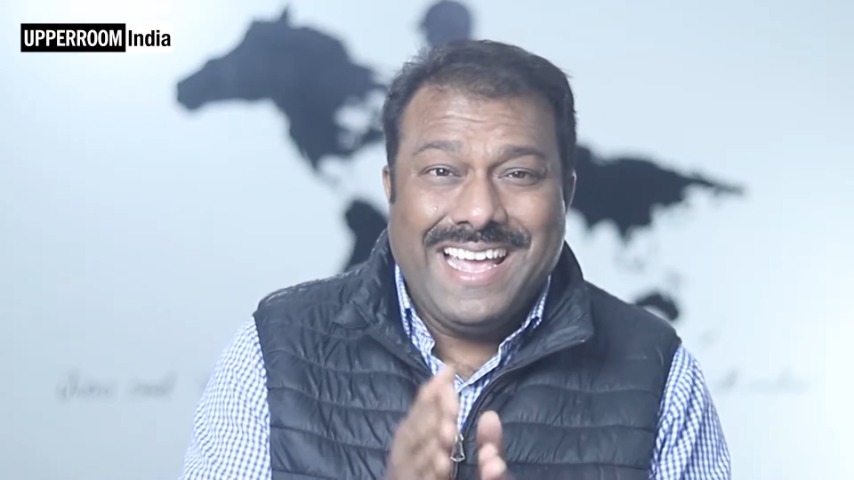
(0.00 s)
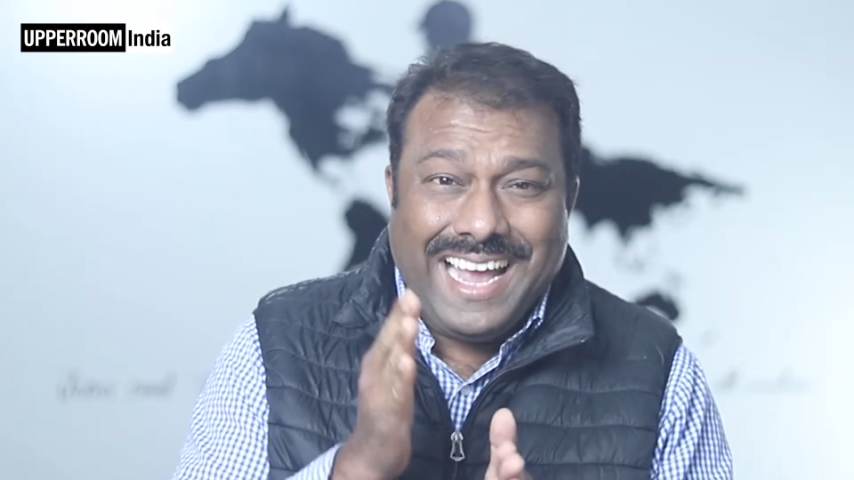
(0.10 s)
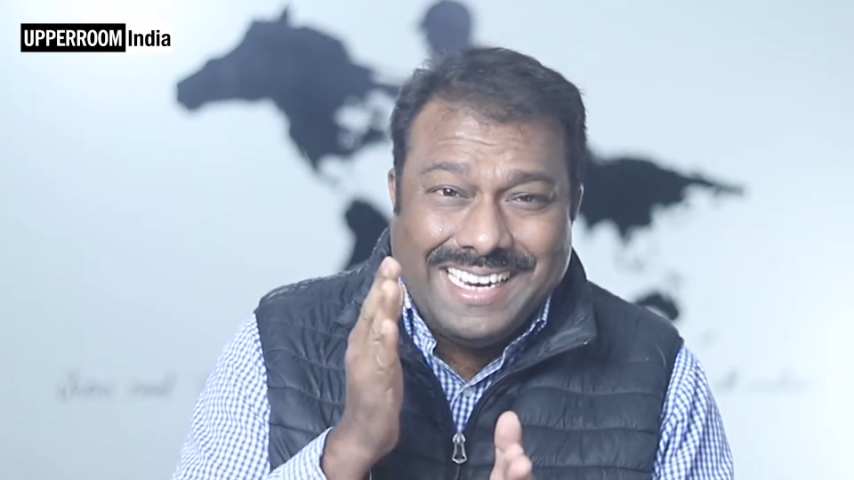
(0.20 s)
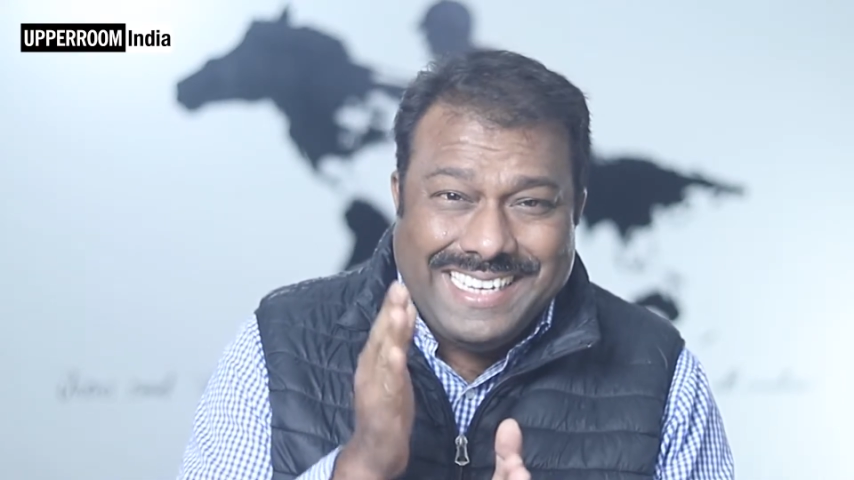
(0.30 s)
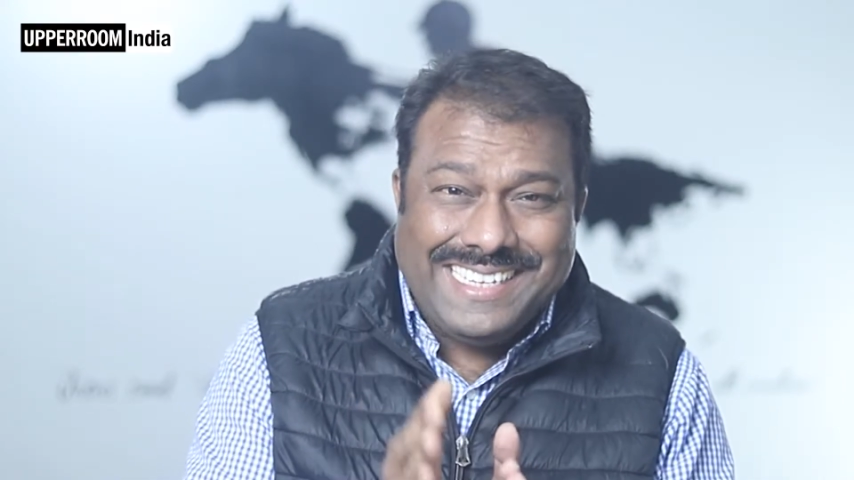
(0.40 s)

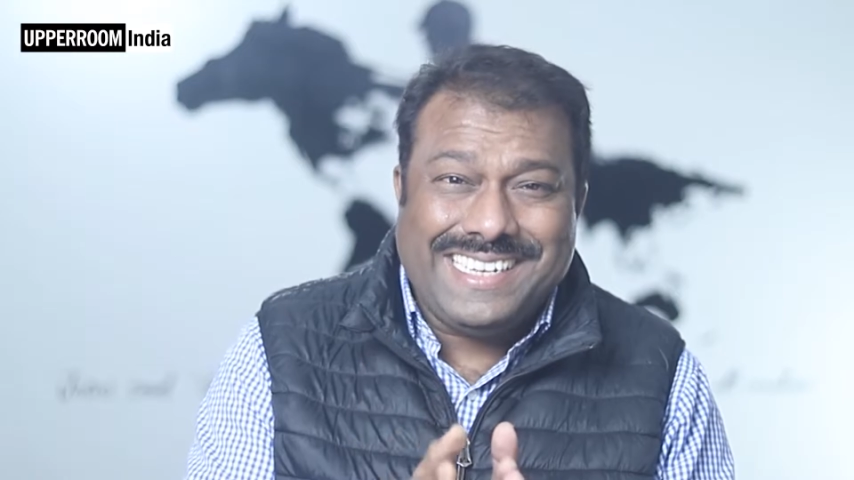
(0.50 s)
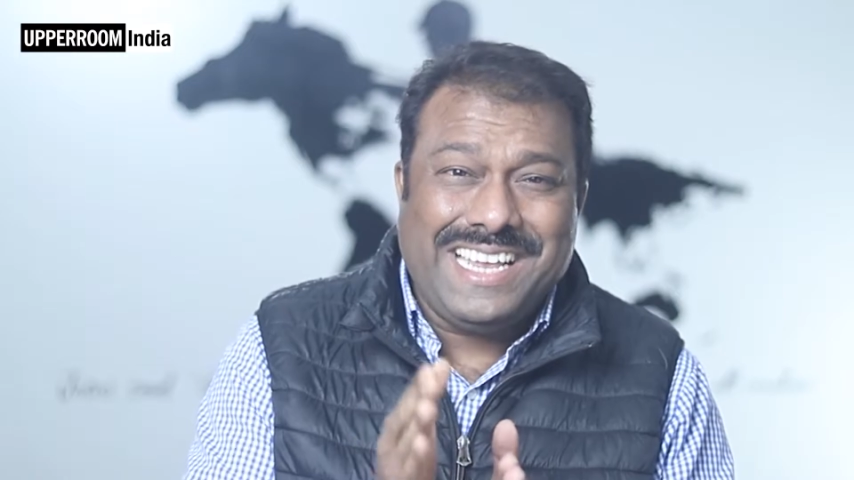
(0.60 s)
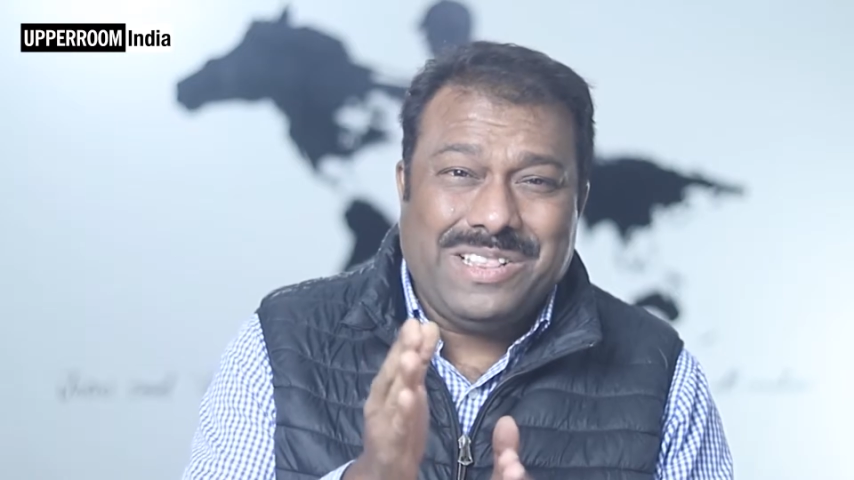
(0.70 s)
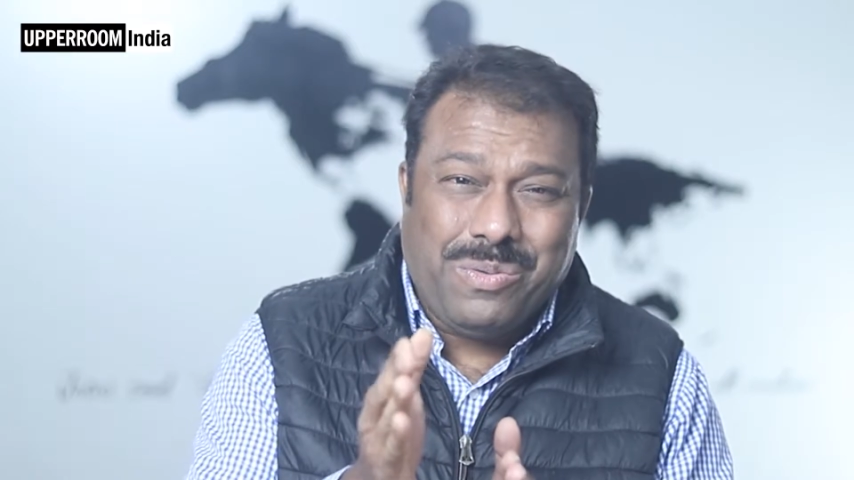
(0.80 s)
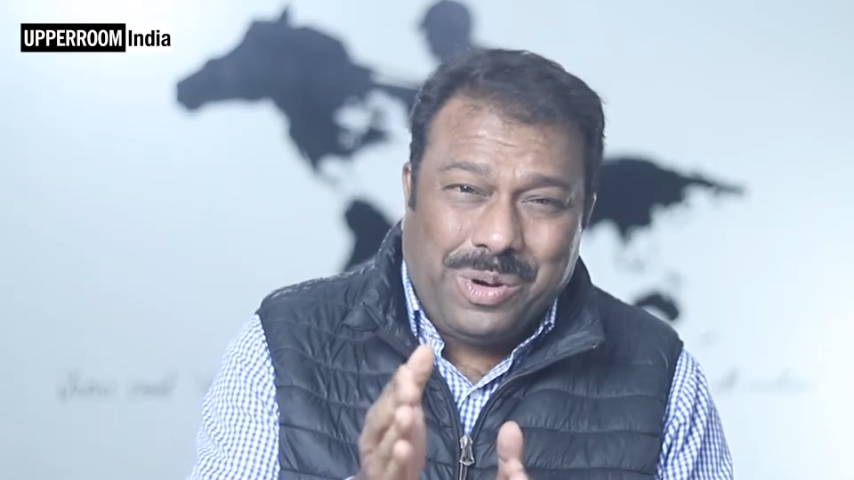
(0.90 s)
and
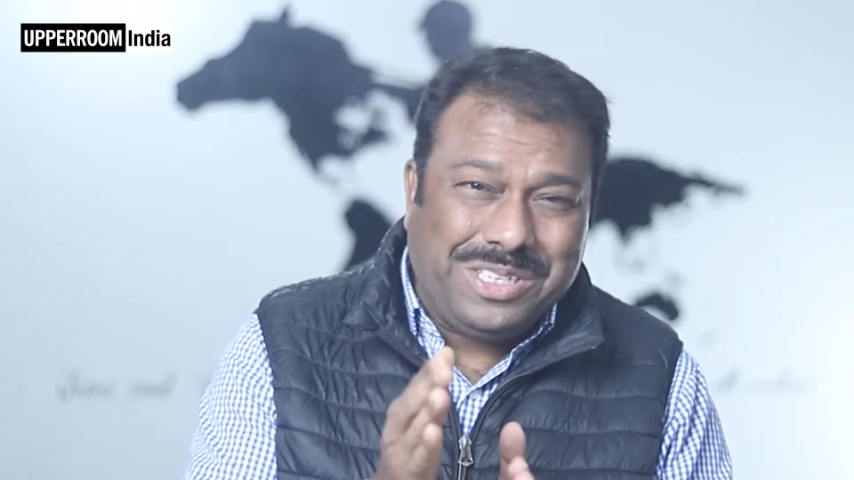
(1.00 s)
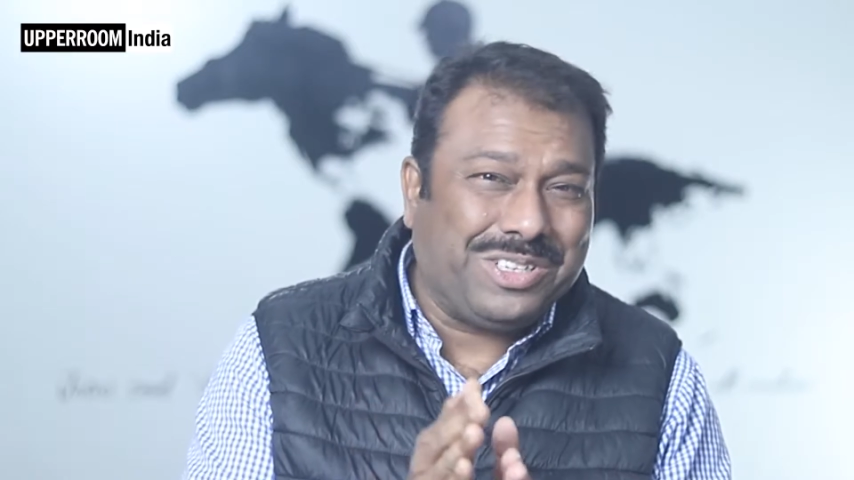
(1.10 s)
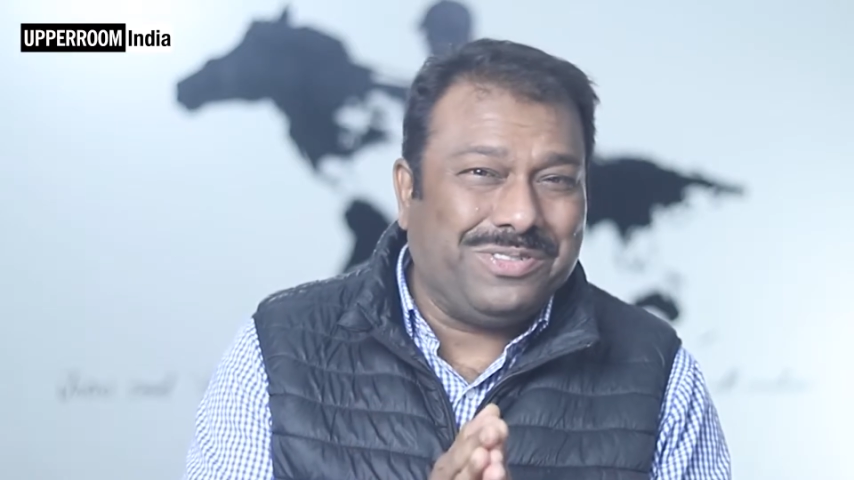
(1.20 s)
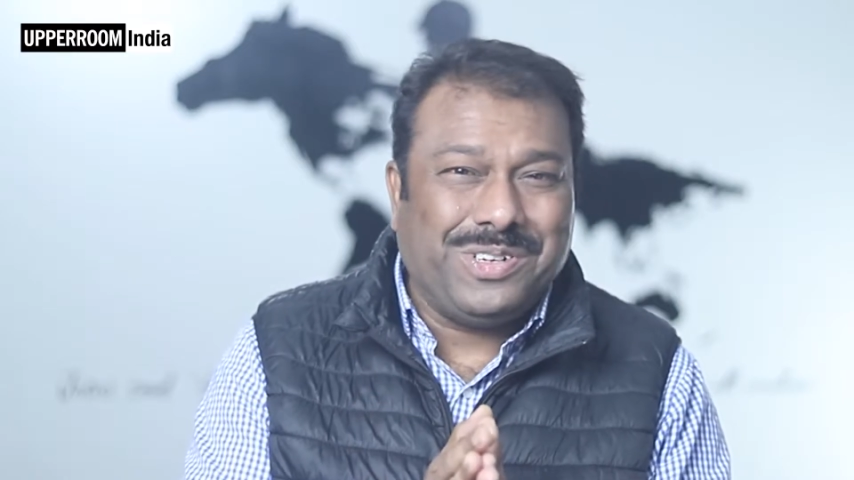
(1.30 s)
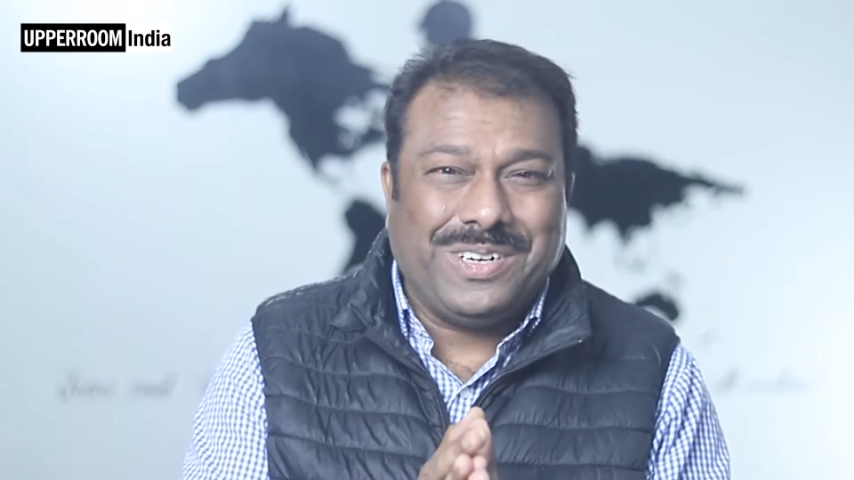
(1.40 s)
hearing the voice
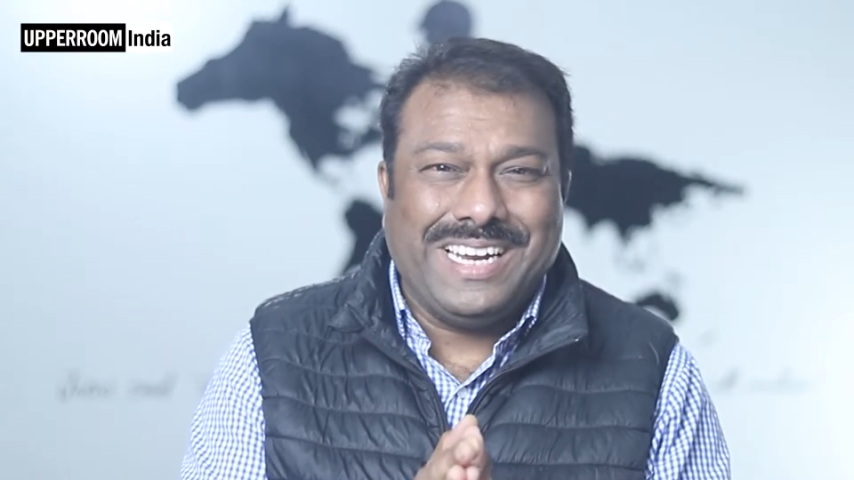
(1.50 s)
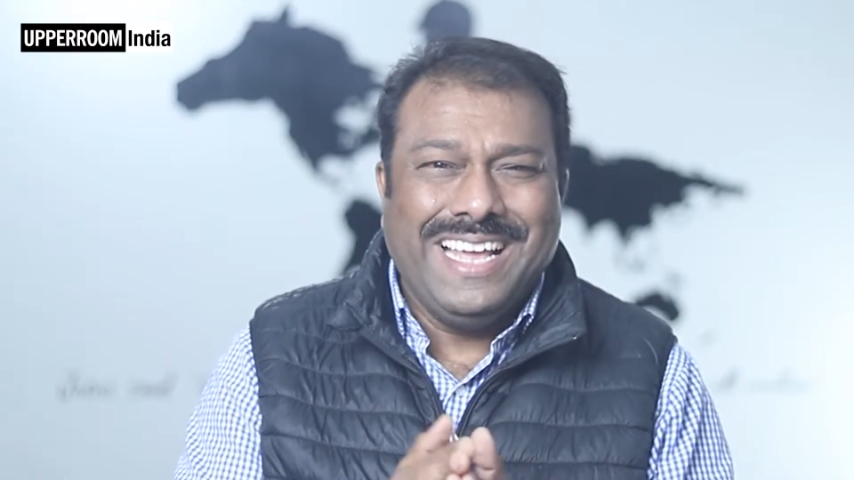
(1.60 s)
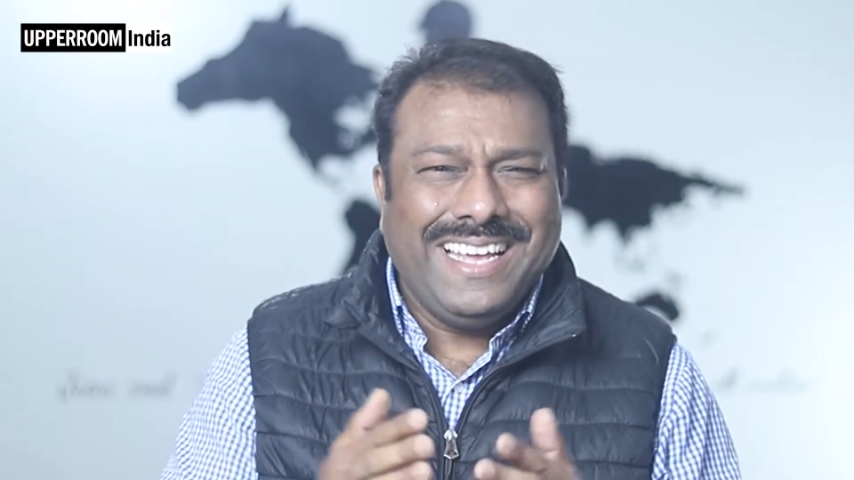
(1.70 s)
of God.